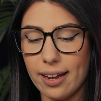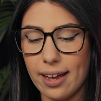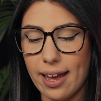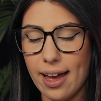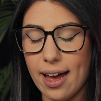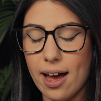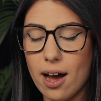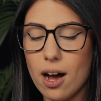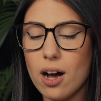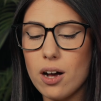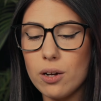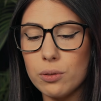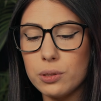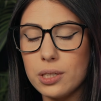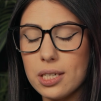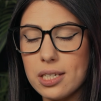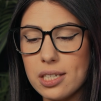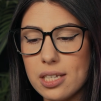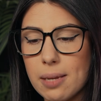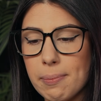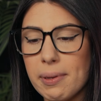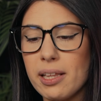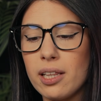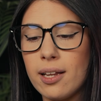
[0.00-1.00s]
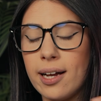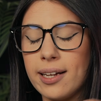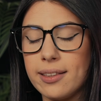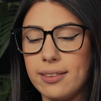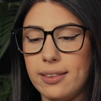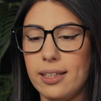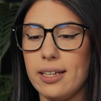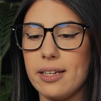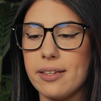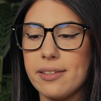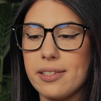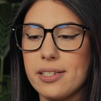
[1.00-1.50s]
How does something
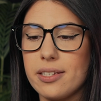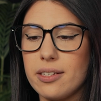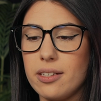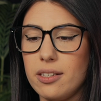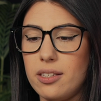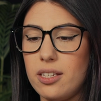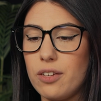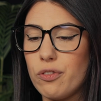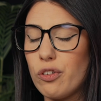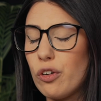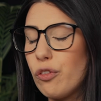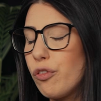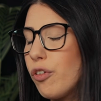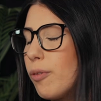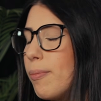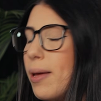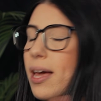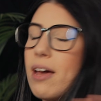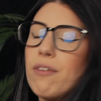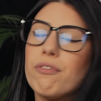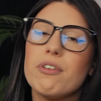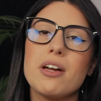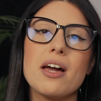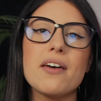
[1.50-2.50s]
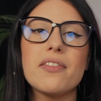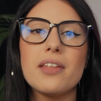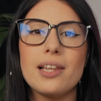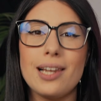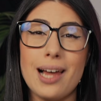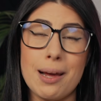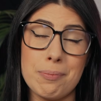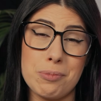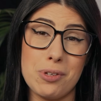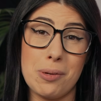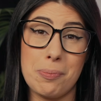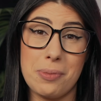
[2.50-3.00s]
like this differ from every other
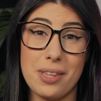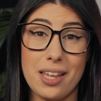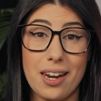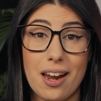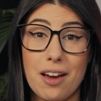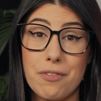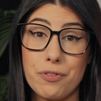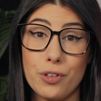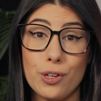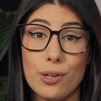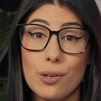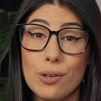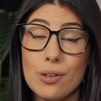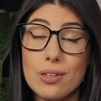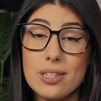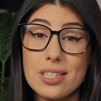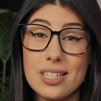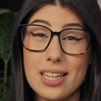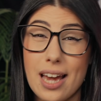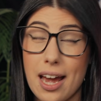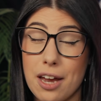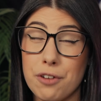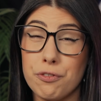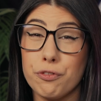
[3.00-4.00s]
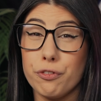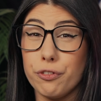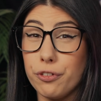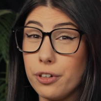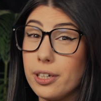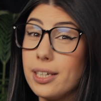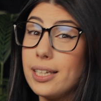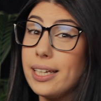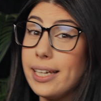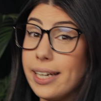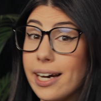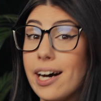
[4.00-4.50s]
laptop that I've used and
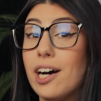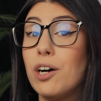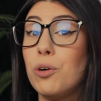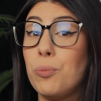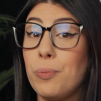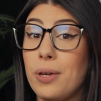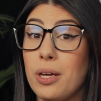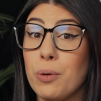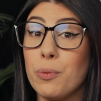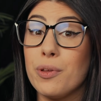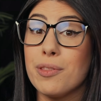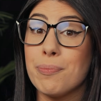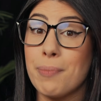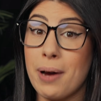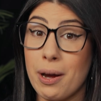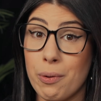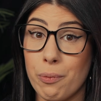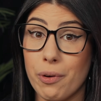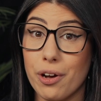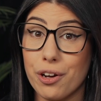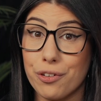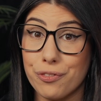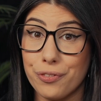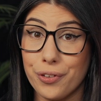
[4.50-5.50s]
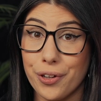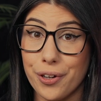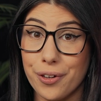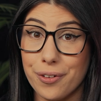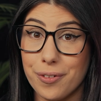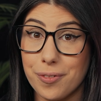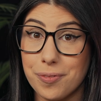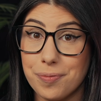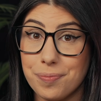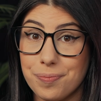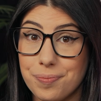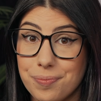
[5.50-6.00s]
really help me with my
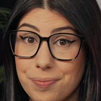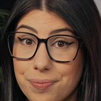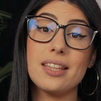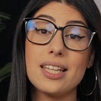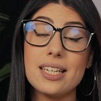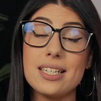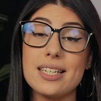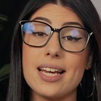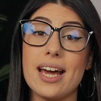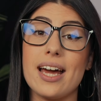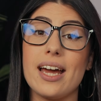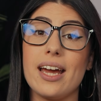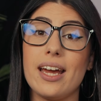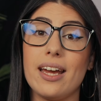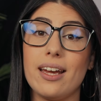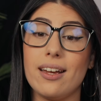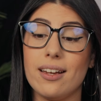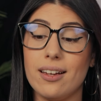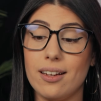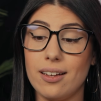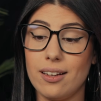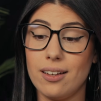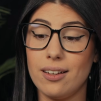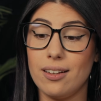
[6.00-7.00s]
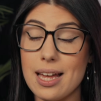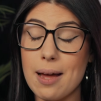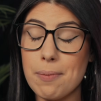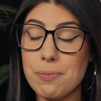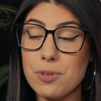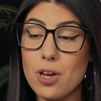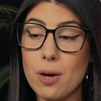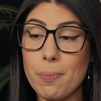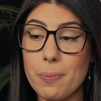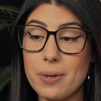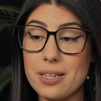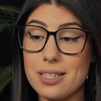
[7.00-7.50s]
workflow? At the end of the day, this
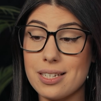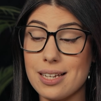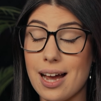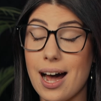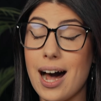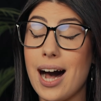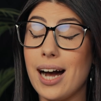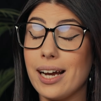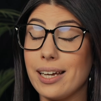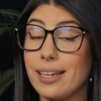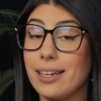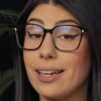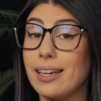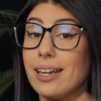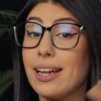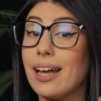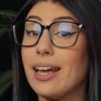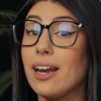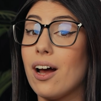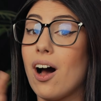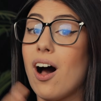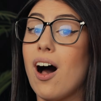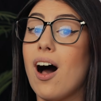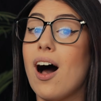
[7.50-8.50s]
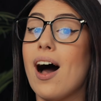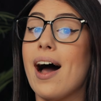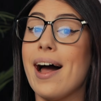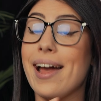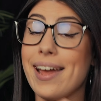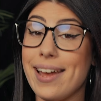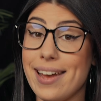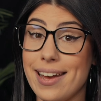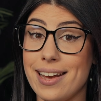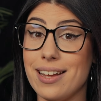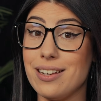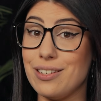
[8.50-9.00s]
laptop is targeted at
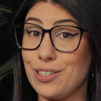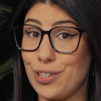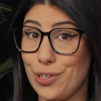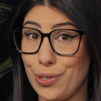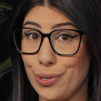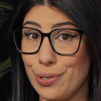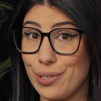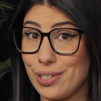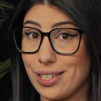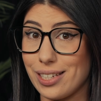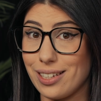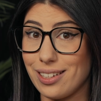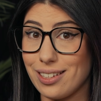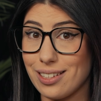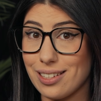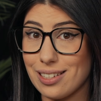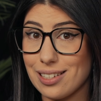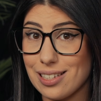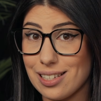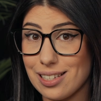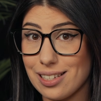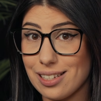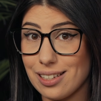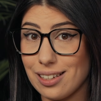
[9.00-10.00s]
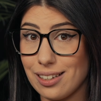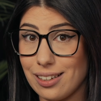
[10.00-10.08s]
high-end users.